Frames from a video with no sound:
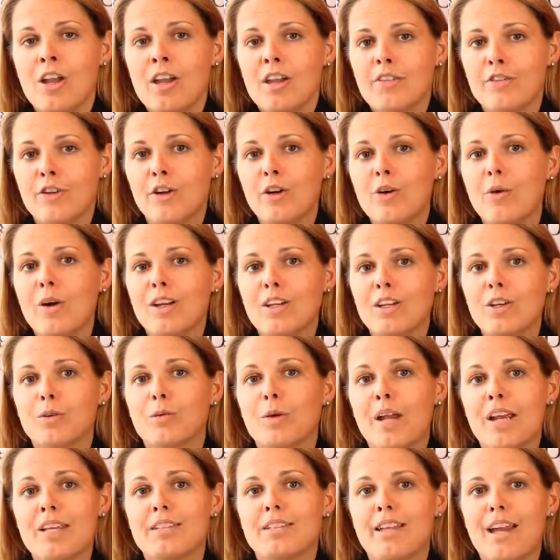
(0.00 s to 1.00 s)
If you're going to
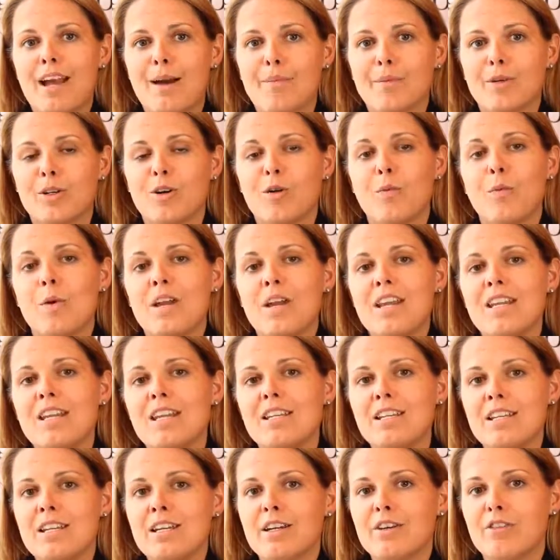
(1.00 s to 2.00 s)
raise capital, we
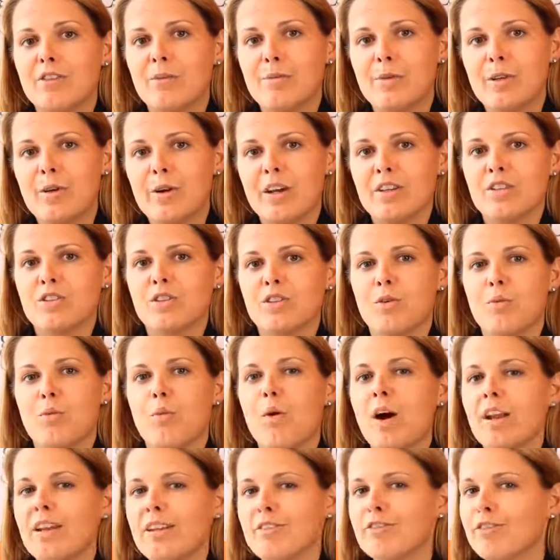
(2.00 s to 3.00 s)
need to hear from you as to
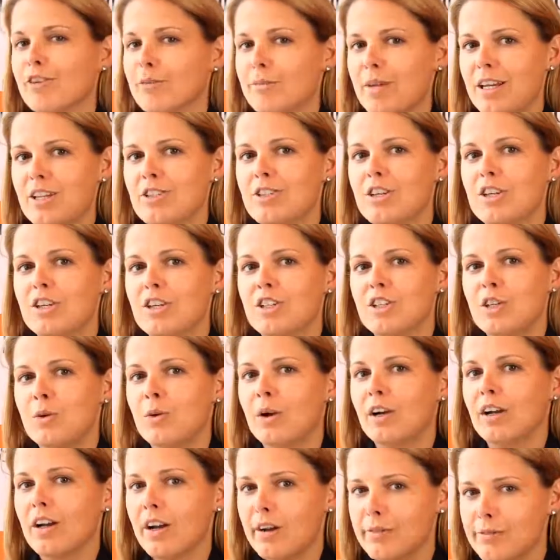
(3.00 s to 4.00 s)
what information
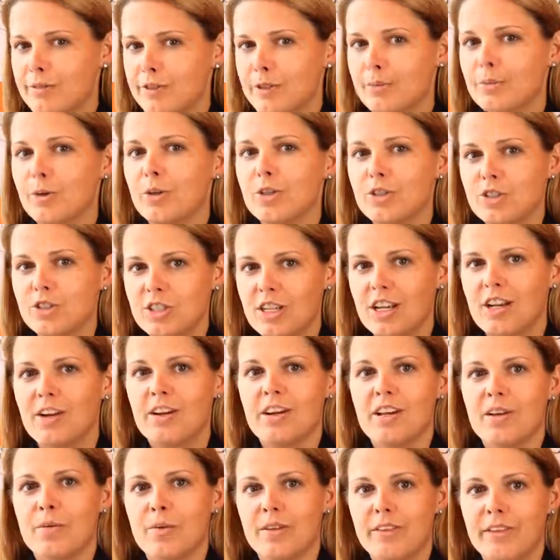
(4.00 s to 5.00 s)
you are comfortable
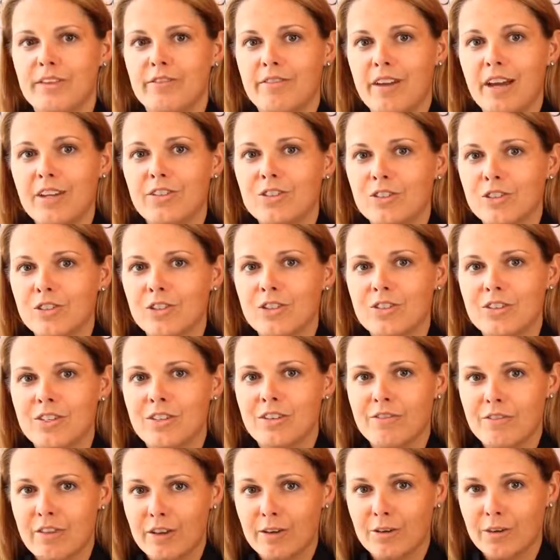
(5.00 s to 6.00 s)
sharing with investors
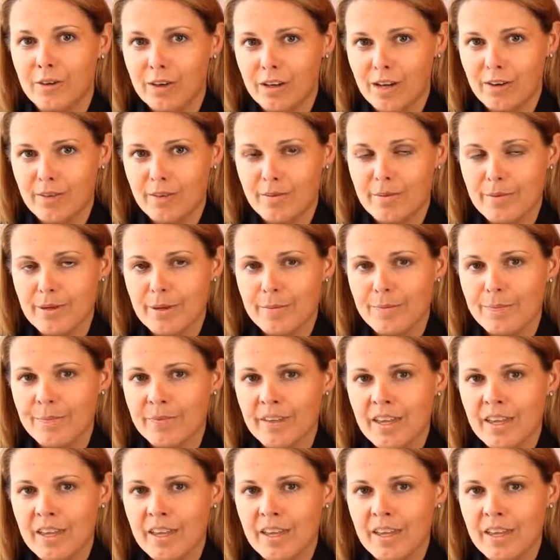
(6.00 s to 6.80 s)
and the federal government.